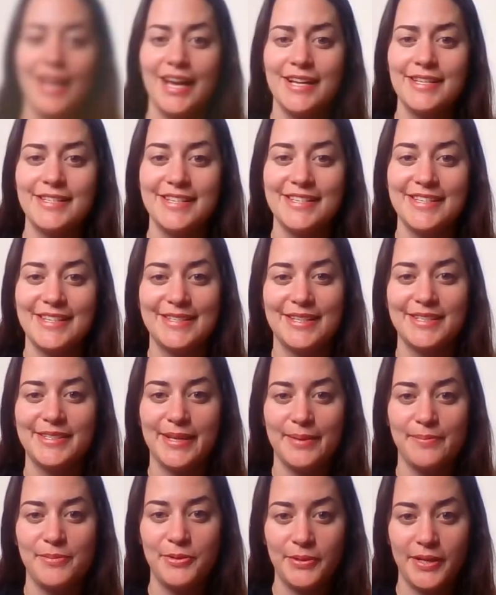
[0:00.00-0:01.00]
ANSYS is a
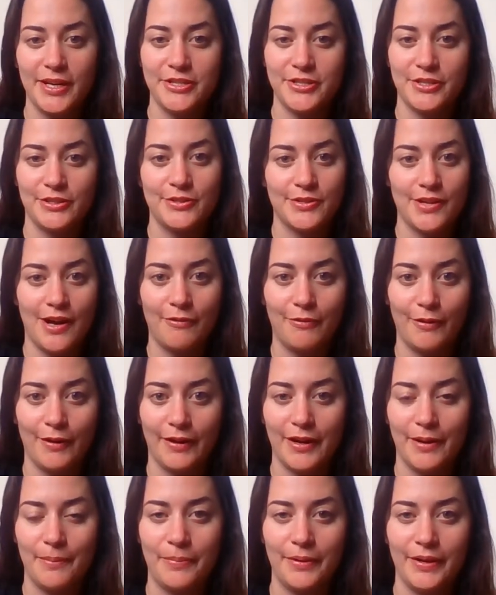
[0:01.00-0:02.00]
simulation
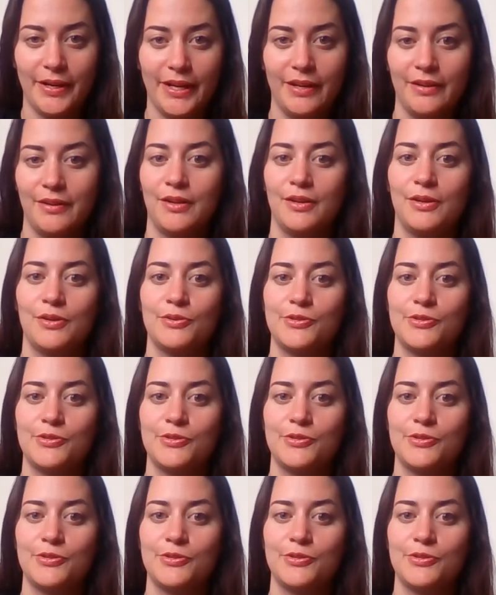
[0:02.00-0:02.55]
software company.